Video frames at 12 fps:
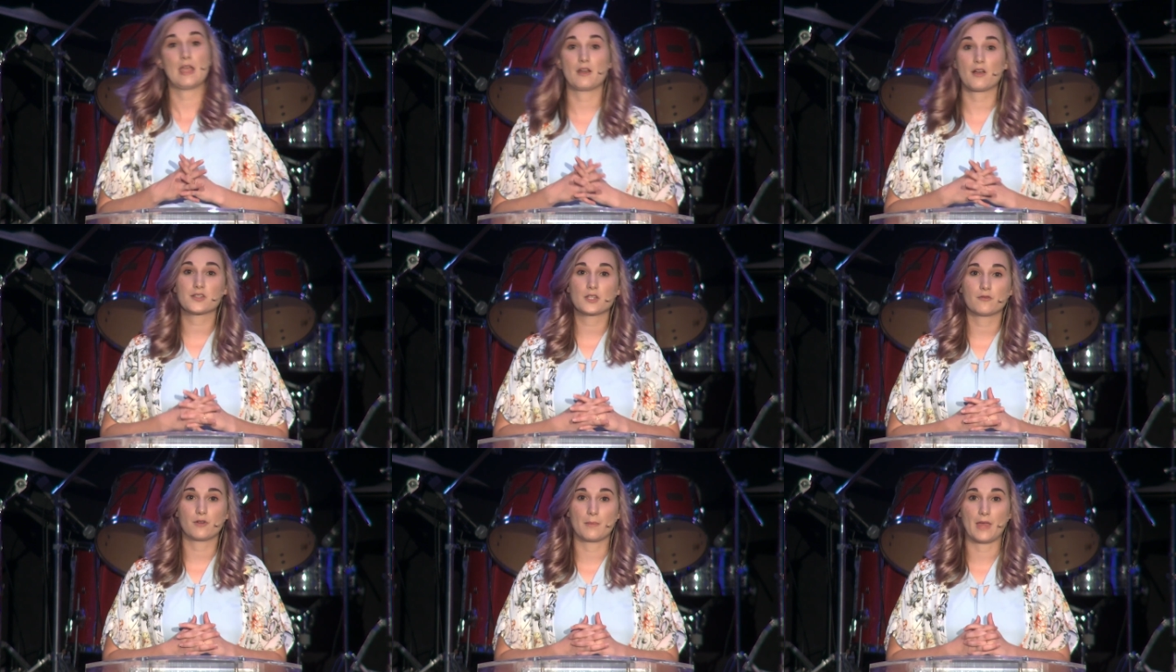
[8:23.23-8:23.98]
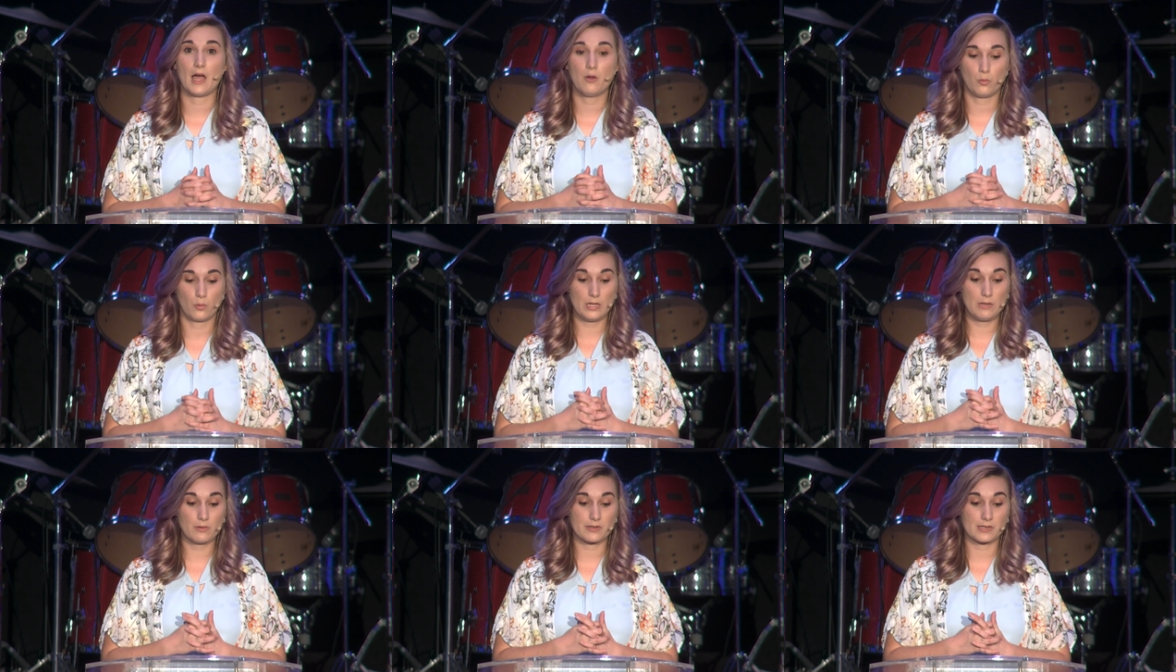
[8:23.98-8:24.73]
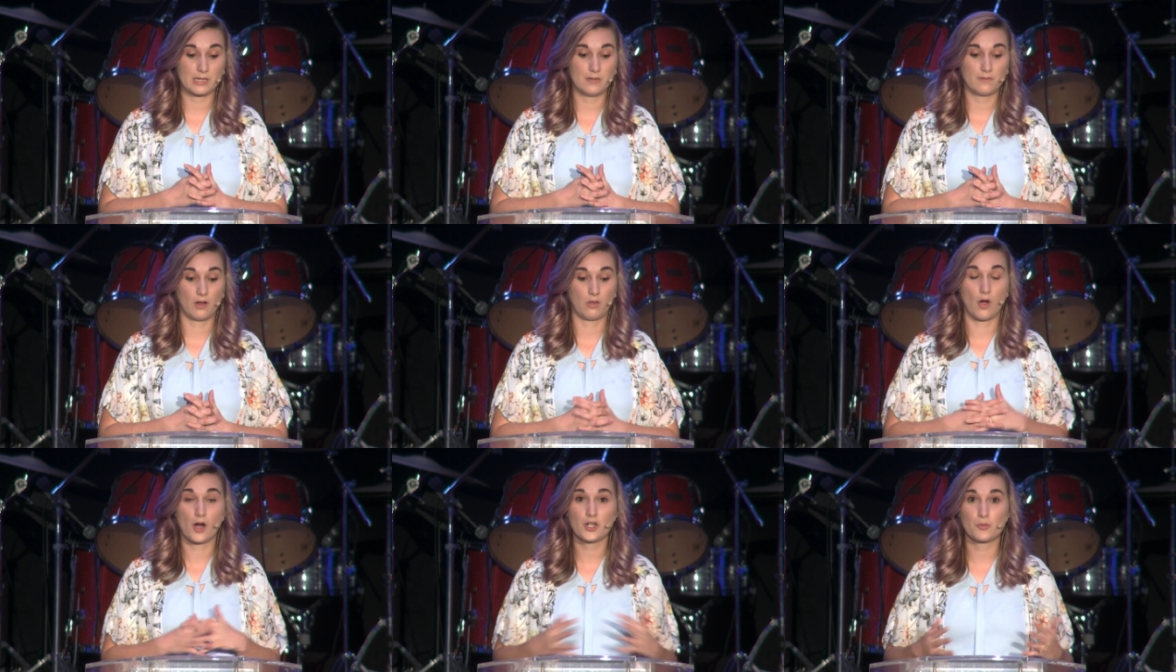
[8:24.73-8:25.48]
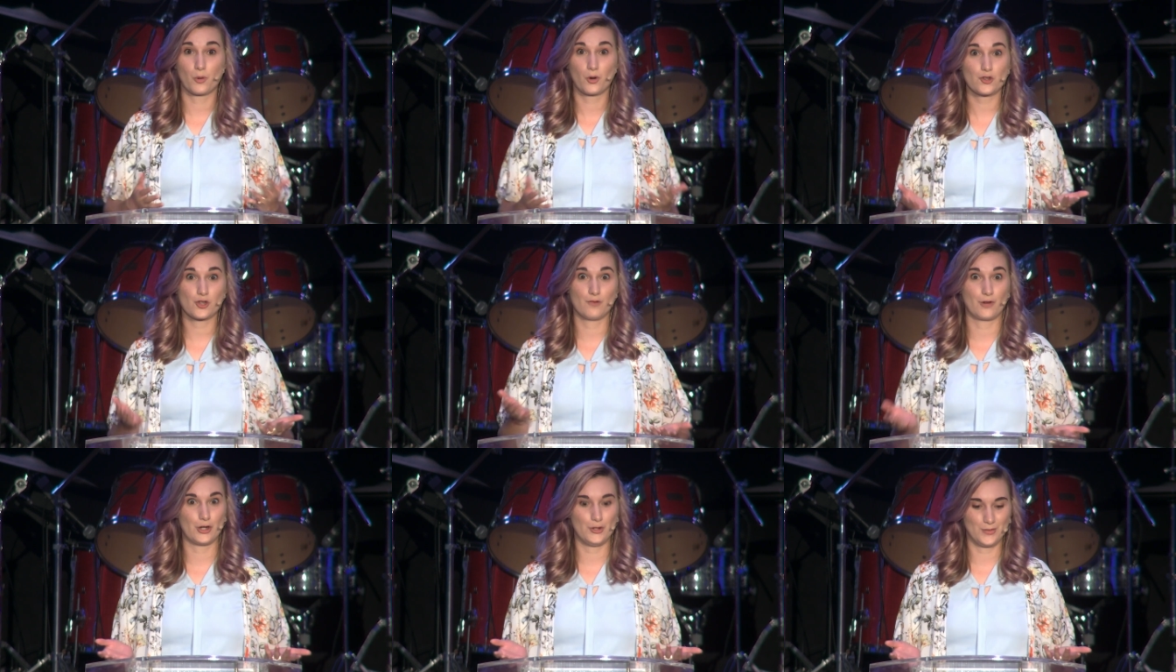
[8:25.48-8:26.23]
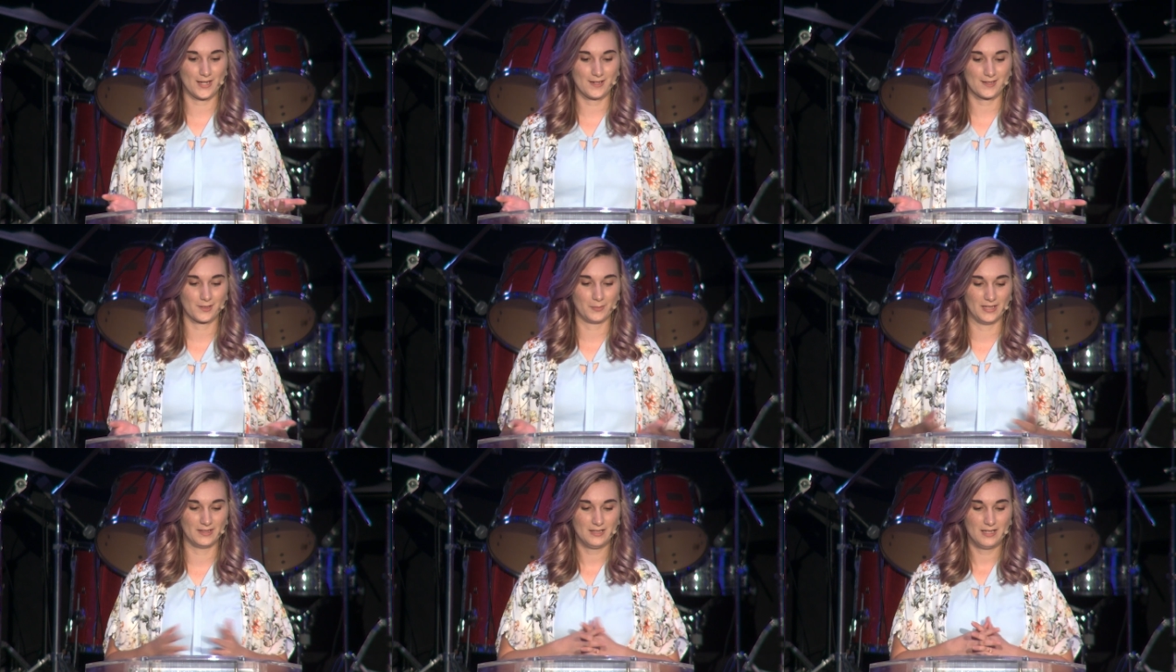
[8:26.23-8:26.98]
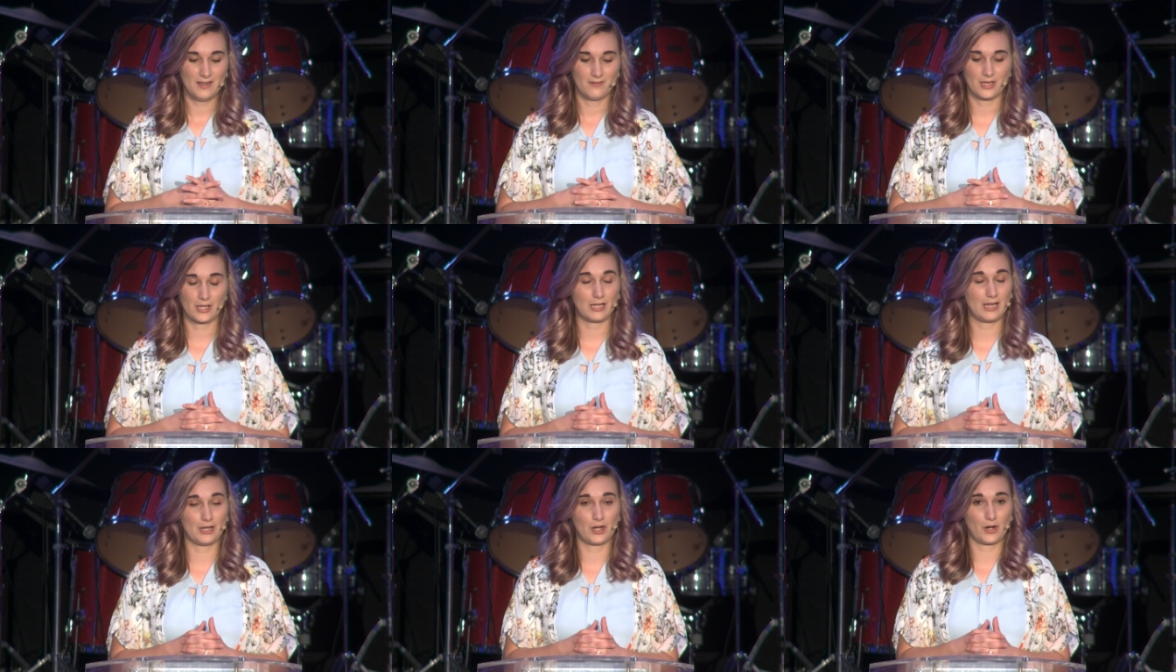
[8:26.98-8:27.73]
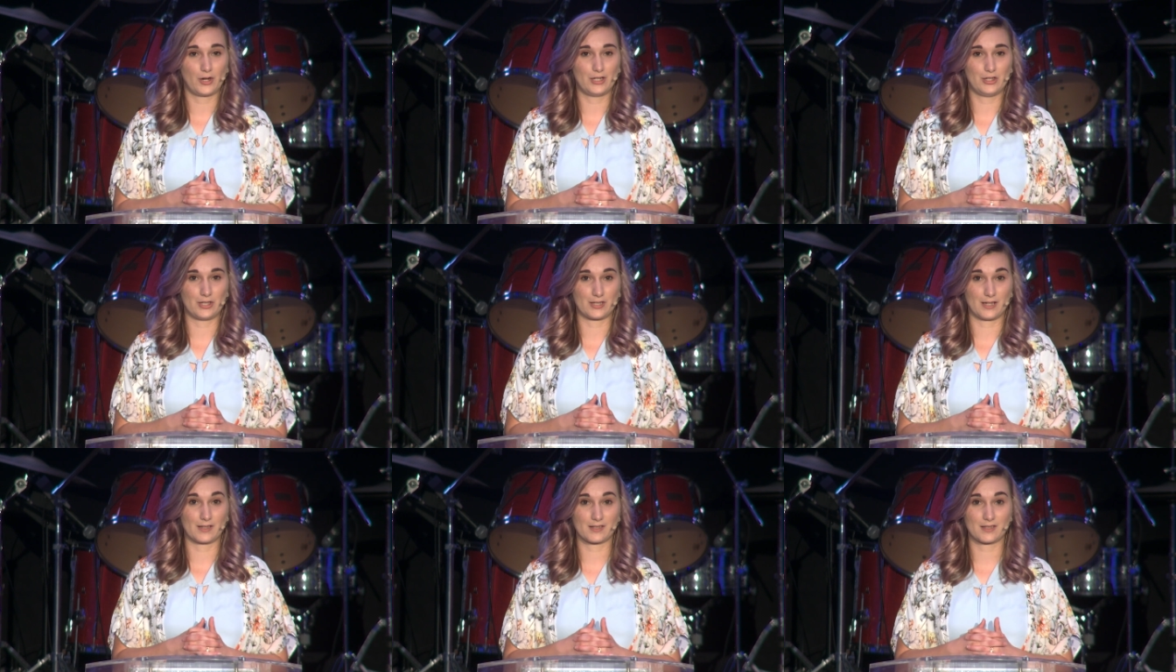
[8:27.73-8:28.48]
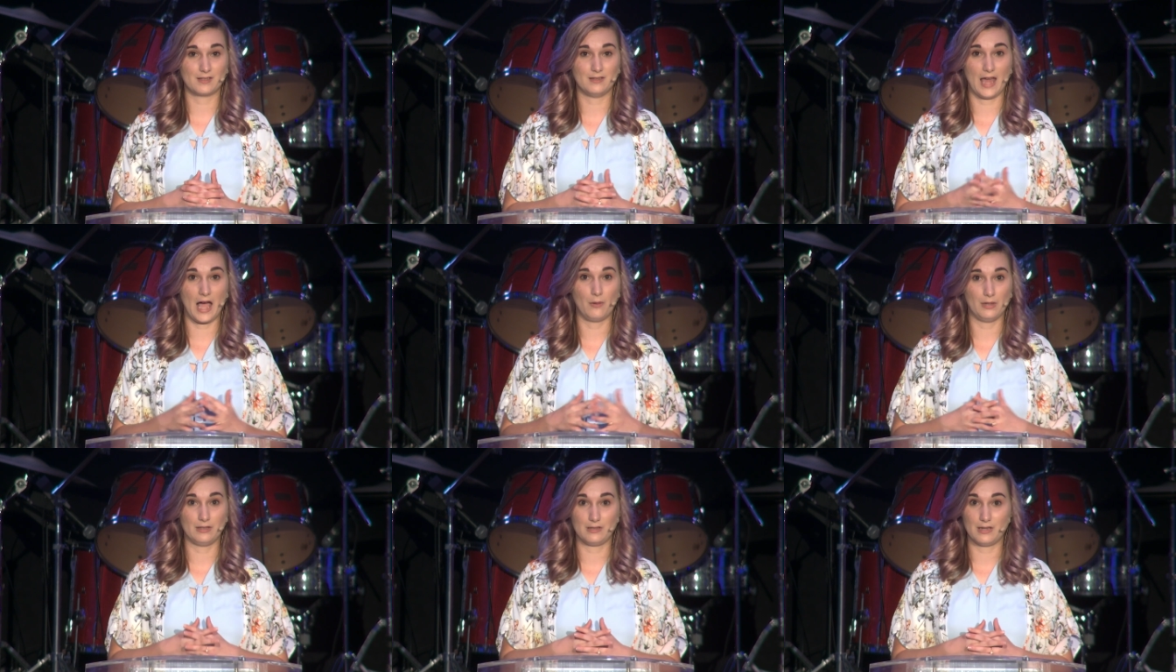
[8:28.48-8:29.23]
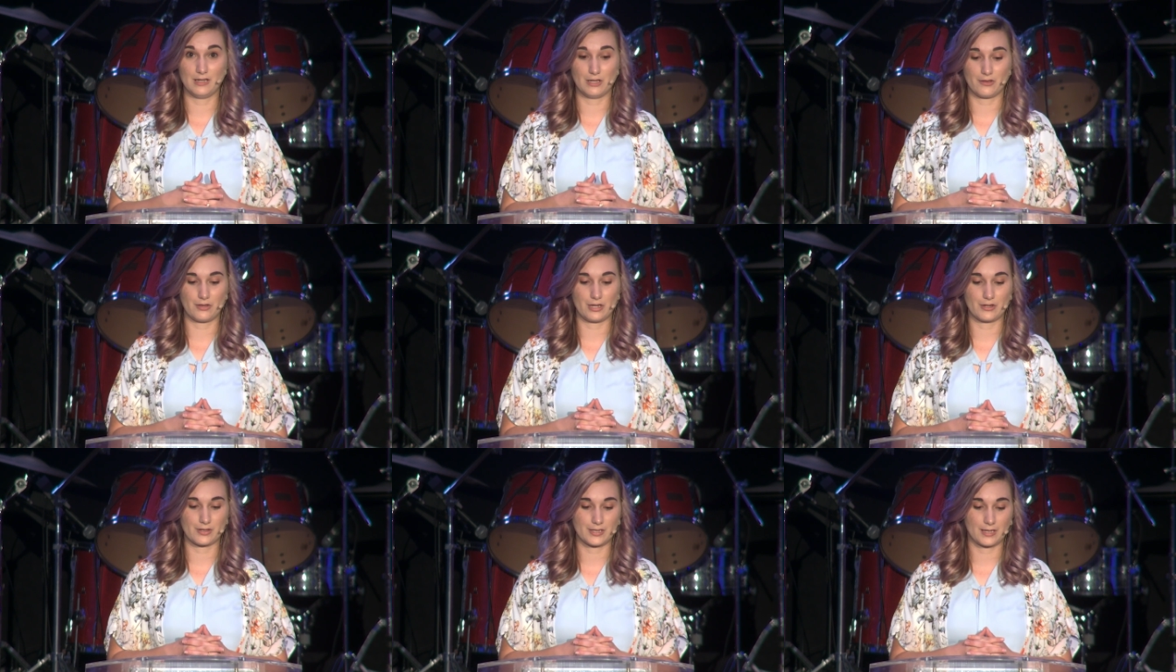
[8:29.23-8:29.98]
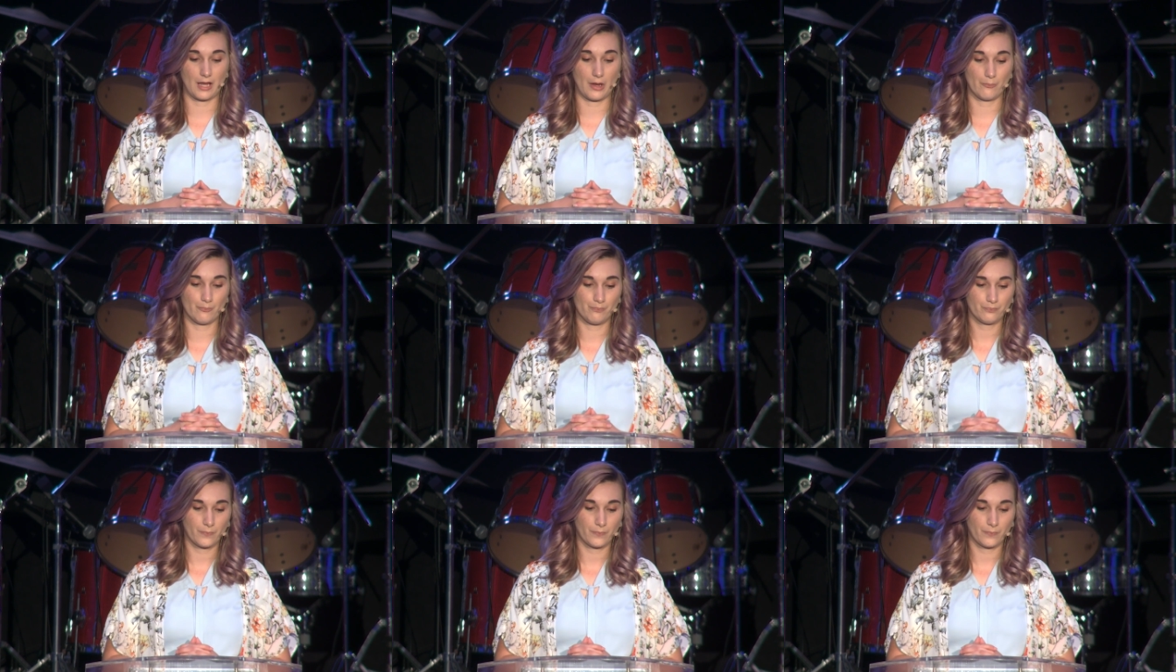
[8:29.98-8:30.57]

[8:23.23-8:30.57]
And also from that, we receive a large portion of our New Testament that encourages us now and in, in the years to come.